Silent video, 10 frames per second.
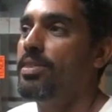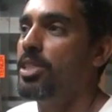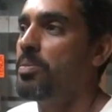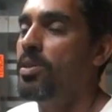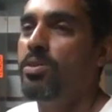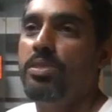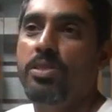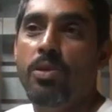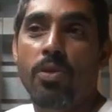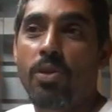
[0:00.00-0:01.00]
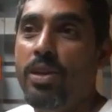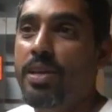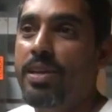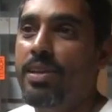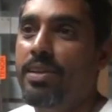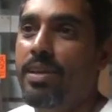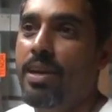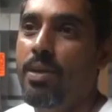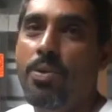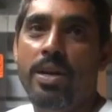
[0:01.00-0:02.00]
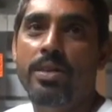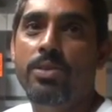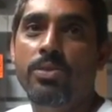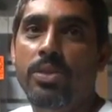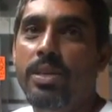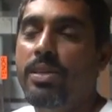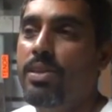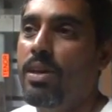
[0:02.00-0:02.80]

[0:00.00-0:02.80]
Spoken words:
just because it's curly I want to use it.